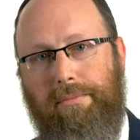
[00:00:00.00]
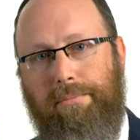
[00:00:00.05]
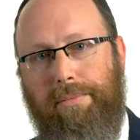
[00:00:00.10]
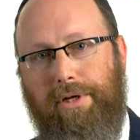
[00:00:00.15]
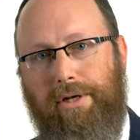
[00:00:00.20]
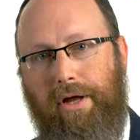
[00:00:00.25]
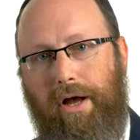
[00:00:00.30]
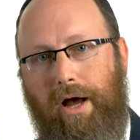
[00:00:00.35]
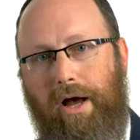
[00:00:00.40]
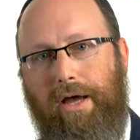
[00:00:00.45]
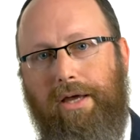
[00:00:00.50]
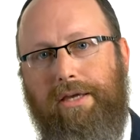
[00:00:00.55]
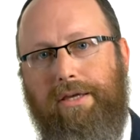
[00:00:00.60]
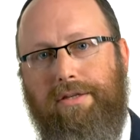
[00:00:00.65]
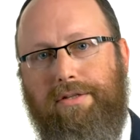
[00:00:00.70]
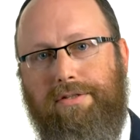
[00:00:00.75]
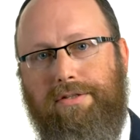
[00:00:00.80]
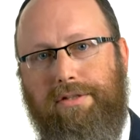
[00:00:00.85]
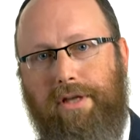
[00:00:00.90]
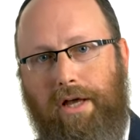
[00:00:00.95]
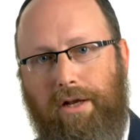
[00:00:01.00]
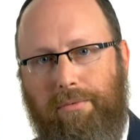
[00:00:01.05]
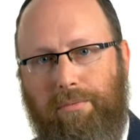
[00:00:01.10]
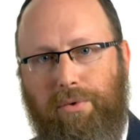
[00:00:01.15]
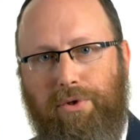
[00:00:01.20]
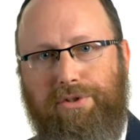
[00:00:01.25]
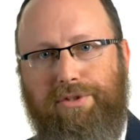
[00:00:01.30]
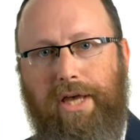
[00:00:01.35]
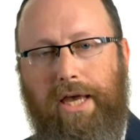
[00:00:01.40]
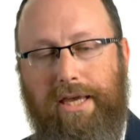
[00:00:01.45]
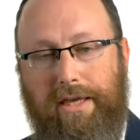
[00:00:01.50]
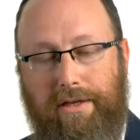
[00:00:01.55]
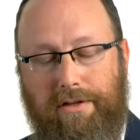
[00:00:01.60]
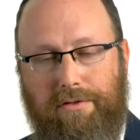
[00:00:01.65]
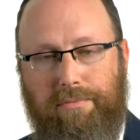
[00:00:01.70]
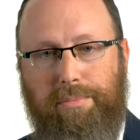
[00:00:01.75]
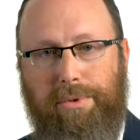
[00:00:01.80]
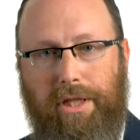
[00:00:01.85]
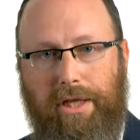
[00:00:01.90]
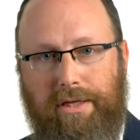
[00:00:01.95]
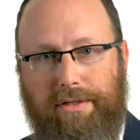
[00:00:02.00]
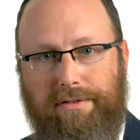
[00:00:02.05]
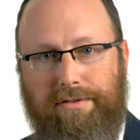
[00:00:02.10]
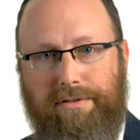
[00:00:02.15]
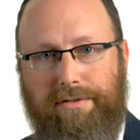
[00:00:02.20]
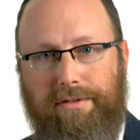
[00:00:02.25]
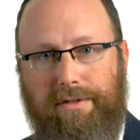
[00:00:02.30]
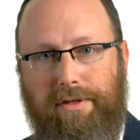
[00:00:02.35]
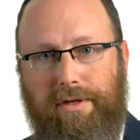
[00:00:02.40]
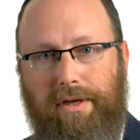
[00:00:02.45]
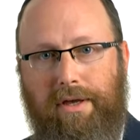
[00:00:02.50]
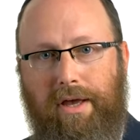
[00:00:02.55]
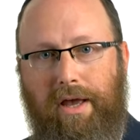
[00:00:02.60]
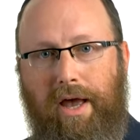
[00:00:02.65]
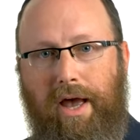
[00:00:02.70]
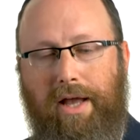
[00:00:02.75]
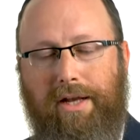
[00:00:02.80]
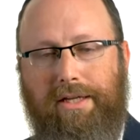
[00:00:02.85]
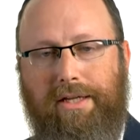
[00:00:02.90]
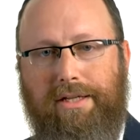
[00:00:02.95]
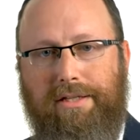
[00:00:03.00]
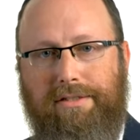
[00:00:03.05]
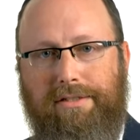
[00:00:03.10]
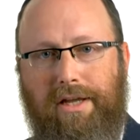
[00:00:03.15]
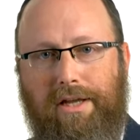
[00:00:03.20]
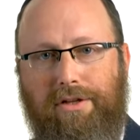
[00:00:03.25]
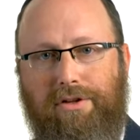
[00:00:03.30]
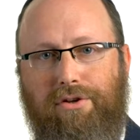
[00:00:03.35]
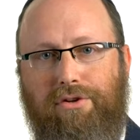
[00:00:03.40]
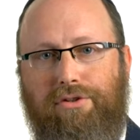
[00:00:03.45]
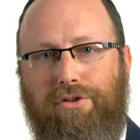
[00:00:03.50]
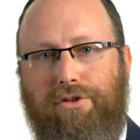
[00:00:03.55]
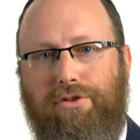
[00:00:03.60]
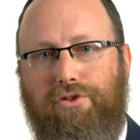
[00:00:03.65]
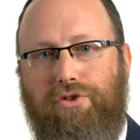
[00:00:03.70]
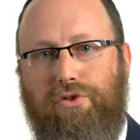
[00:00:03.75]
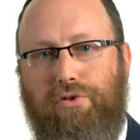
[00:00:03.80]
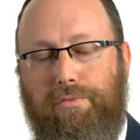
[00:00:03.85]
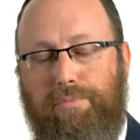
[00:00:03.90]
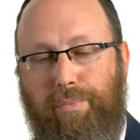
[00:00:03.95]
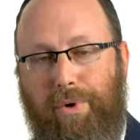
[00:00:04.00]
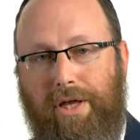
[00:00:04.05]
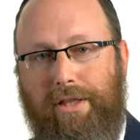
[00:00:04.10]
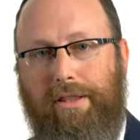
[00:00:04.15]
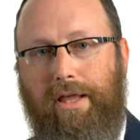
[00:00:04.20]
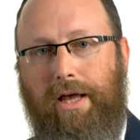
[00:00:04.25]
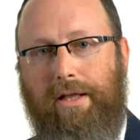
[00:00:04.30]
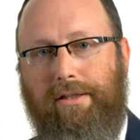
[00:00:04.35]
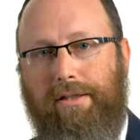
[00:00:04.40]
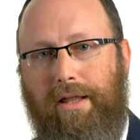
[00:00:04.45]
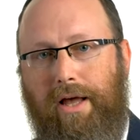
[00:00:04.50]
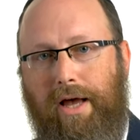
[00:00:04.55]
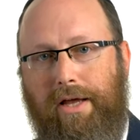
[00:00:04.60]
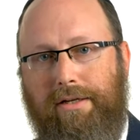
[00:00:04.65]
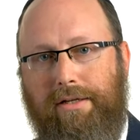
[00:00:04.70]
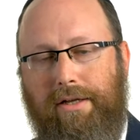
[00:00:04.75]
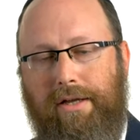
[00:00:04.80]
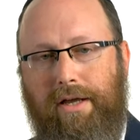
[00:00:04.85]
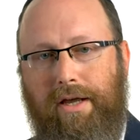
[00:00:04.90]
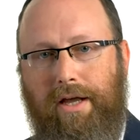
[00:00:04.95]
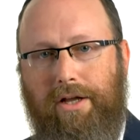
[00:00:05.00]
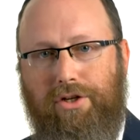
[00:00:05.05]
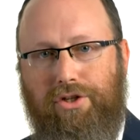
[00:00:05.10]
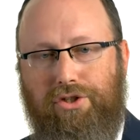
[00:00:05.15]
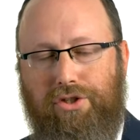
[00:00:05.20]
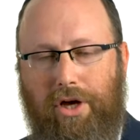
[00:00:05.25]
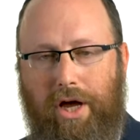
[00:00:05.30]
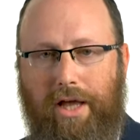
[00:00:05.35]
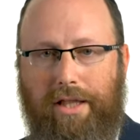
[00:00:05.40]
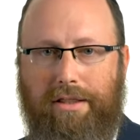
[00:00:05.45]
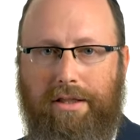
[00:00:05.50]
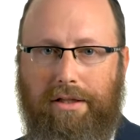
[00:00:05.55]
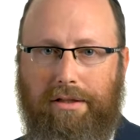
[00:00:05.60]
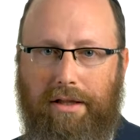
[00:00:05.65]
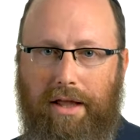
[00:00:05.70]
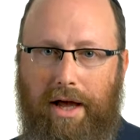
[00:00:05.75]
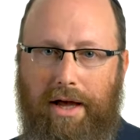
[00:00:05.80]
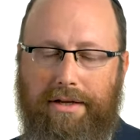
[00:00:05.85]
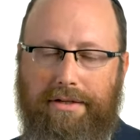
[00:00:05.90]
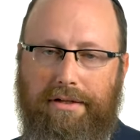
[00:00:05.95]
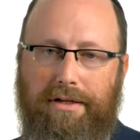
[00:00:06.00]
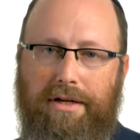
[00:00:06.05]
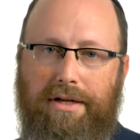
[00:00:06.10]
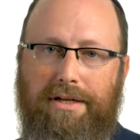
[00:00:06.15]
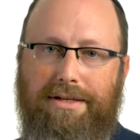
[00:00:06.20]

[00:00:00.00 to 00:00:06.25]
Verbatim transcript: but I, his son, will take his place and continue to spread that light and shine the light,